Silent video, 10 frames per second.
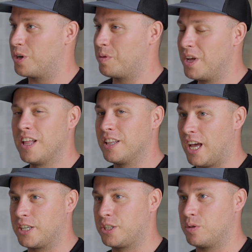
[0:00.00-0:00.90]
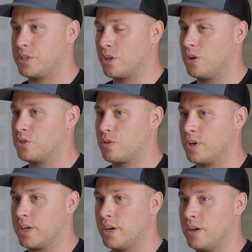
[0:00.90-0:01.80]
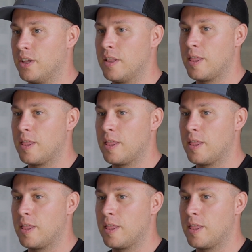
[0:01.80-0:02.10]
trip. Last year was in Costa Rica.